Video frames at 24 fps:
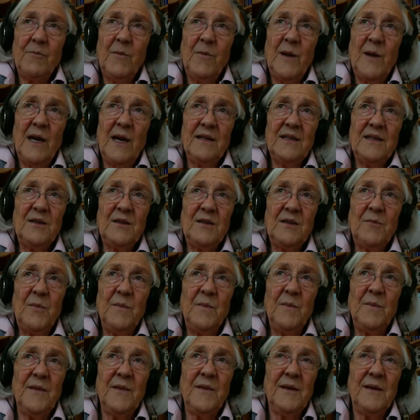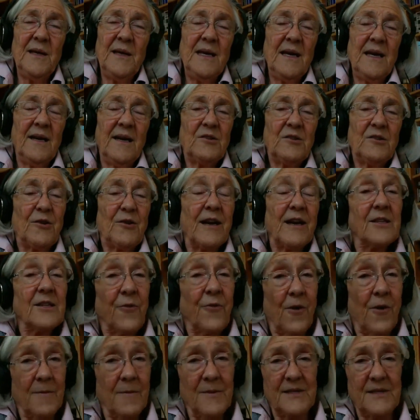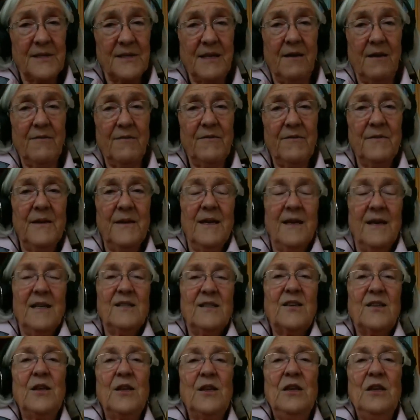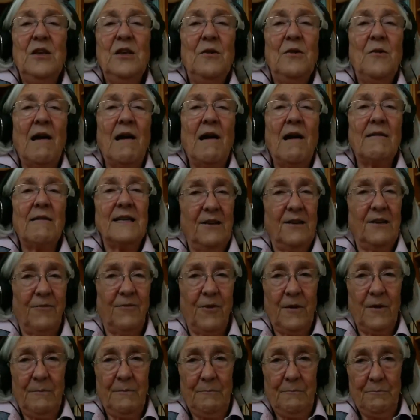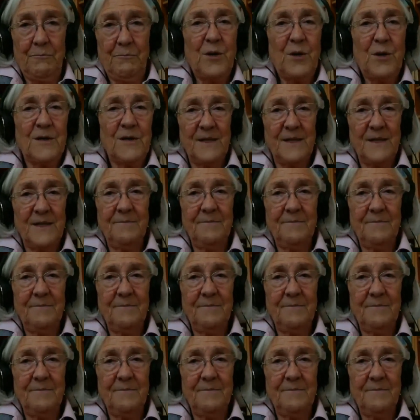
it's the transform the self so that you are a different person.